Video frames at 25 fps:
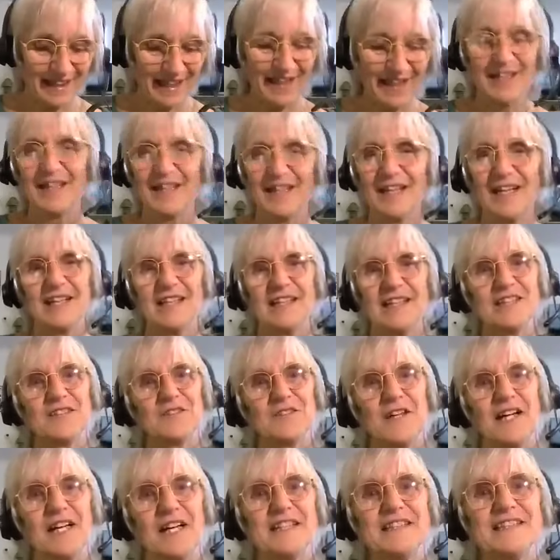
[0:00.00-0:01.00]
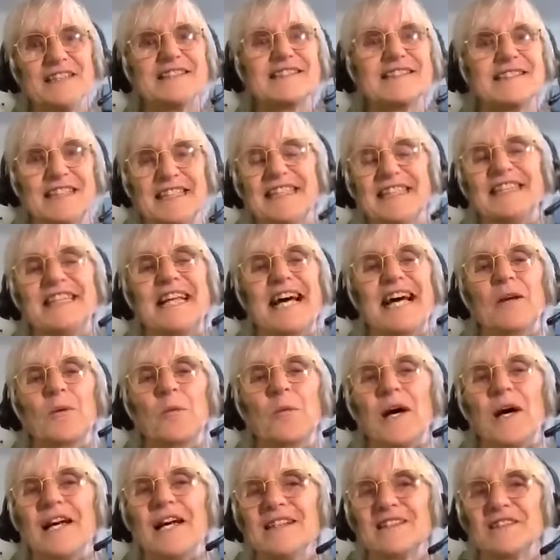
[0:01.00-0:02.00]
that. It's very, in that
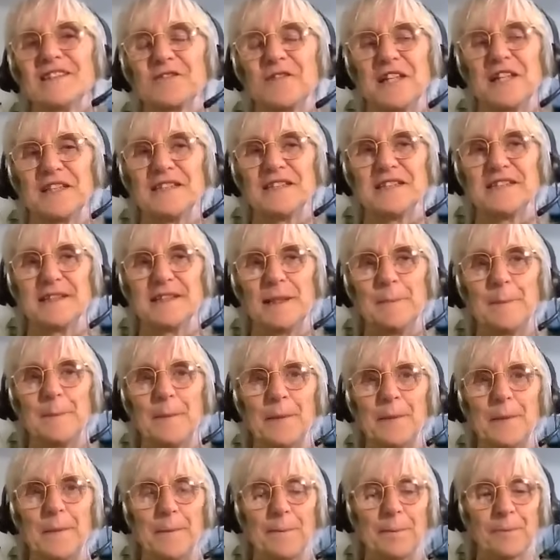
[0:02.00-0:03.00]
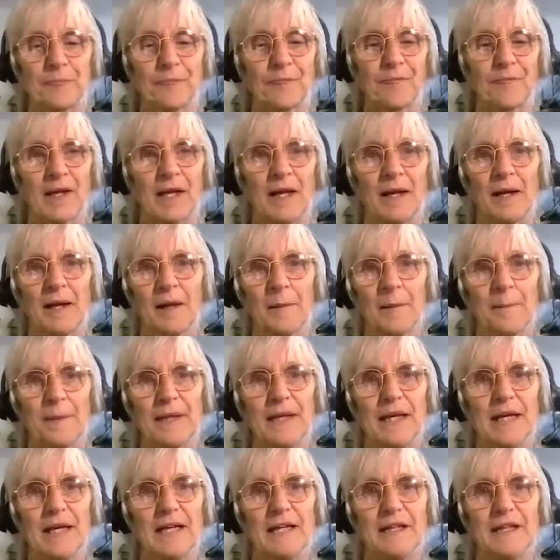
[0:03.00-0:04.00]
way, it's very simple.
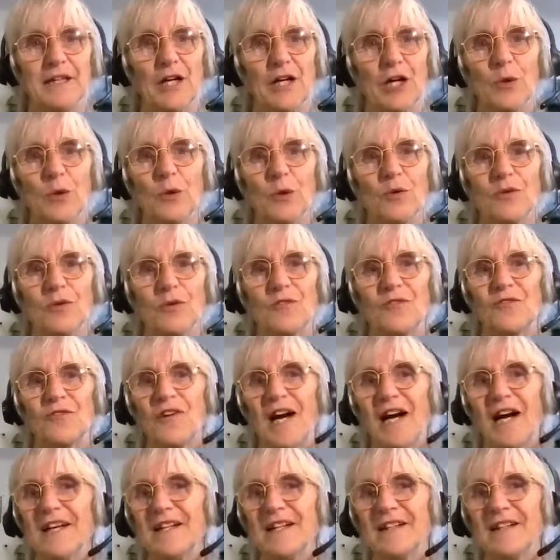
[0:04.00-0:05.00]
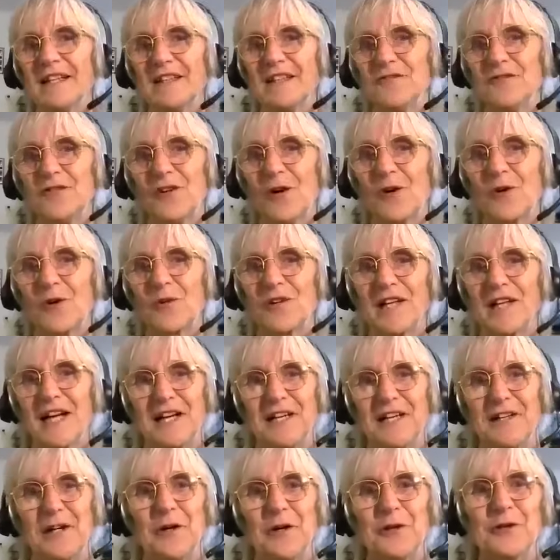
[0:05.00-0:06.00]
But there are no right and wrong. There
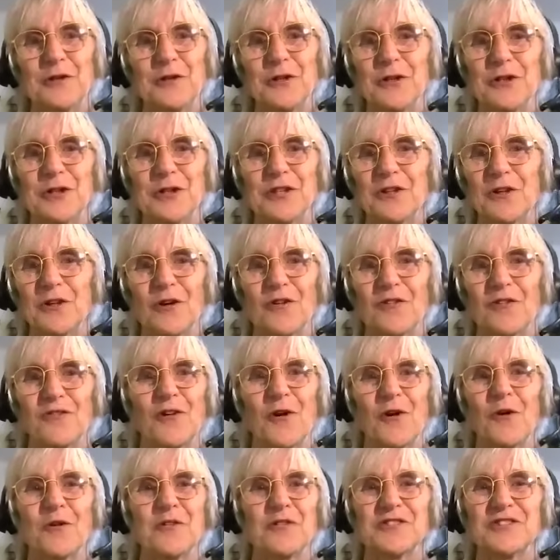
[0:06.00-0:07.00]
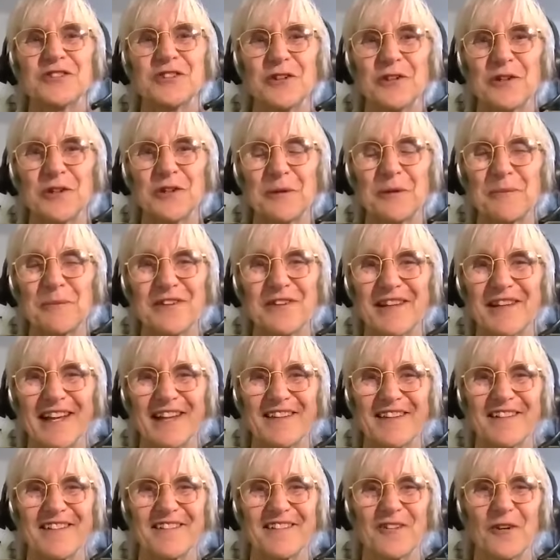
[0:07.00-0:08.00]
are no good or wrong
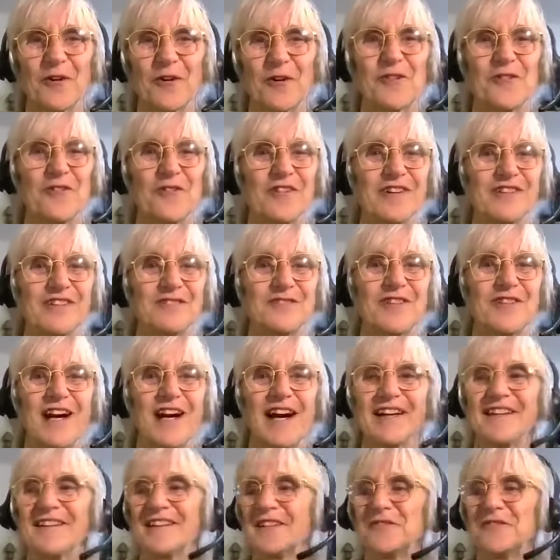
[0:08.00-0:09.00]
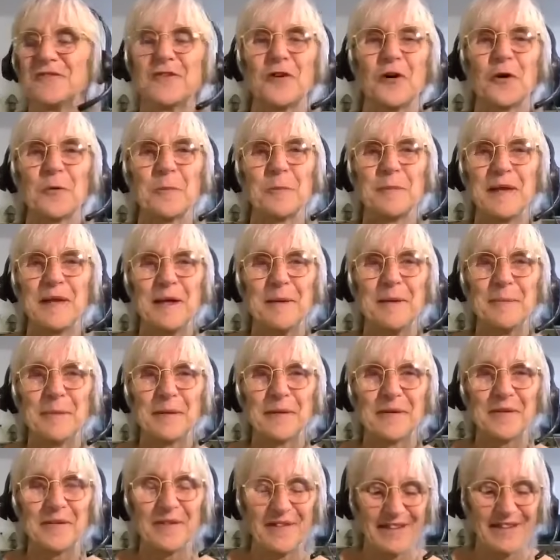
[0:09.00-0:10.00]
circumstances or right and wrong
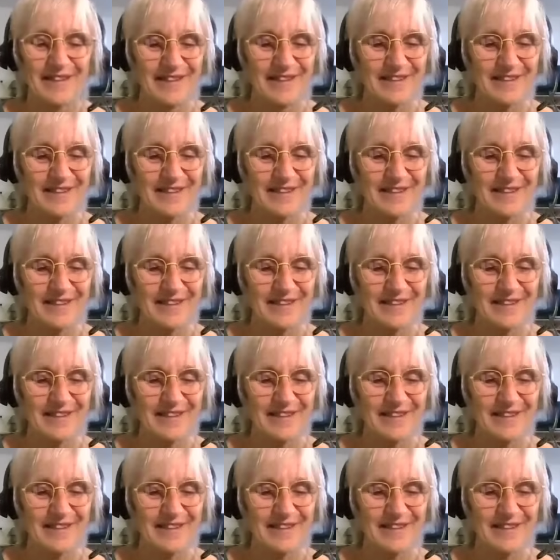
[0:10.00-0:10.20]
people.